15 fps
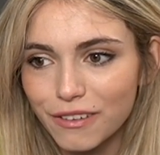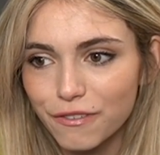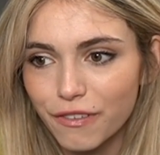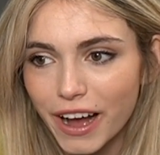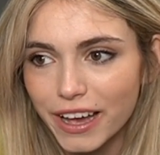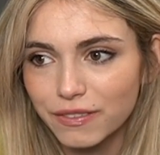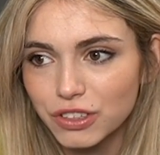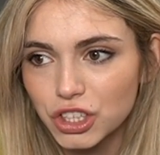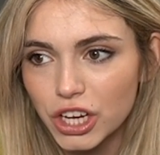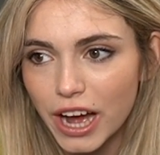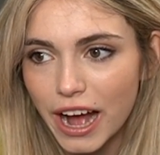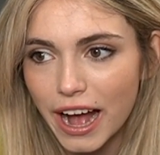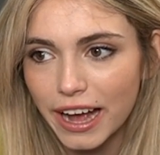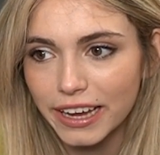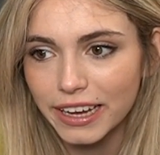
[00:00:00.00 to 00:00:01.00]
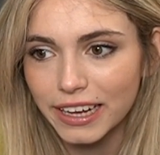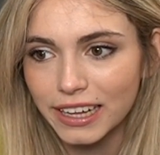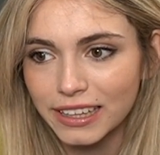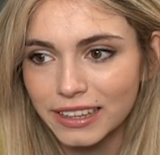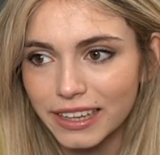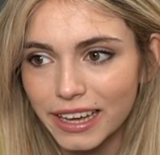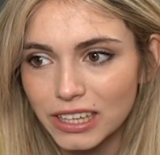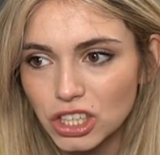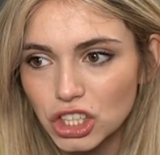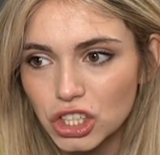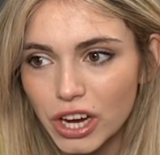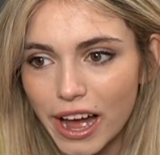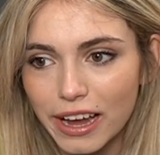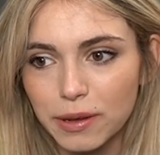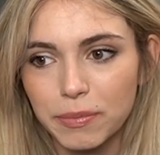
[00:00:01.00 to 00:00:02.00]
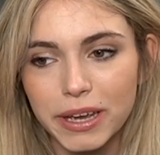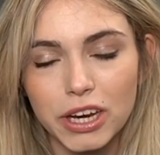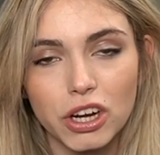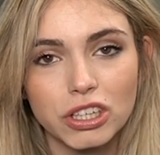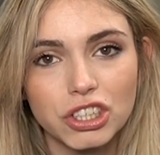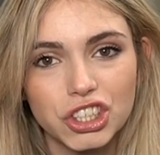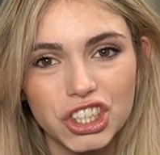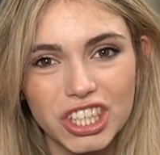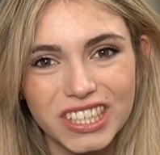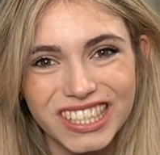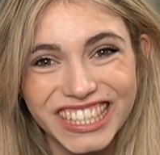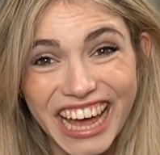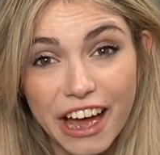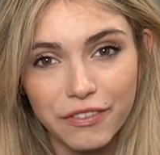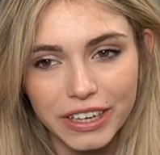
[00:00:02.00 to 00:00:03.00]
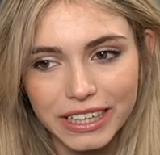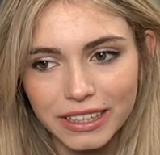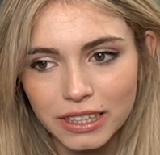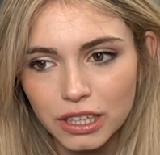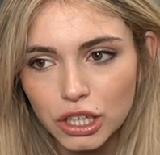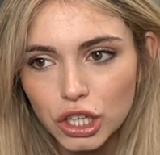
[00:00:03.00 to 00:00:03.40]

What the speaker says: e5 check and then checkmate on g7.